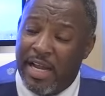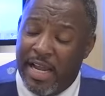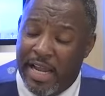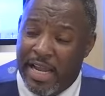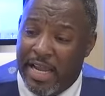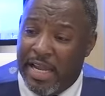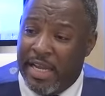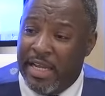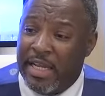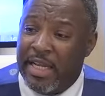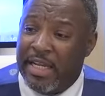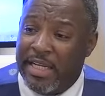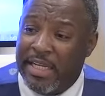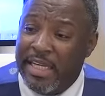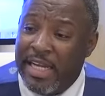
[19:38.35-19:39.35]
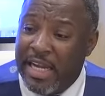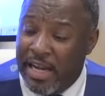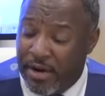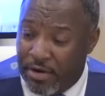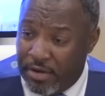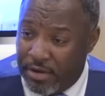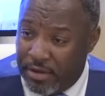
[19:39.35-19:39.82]
a
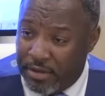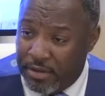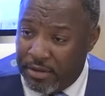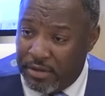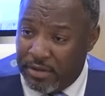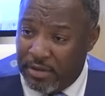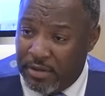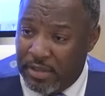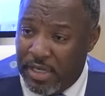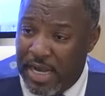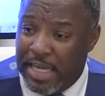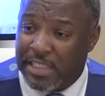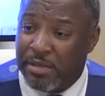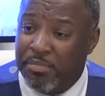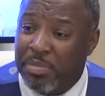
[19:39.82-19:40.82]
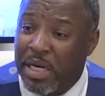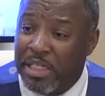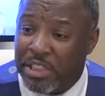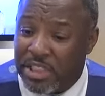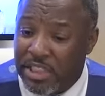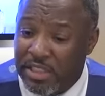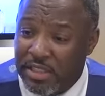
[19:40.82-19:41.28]
year as a
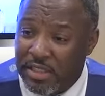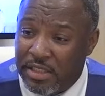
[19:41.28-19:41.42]
budget,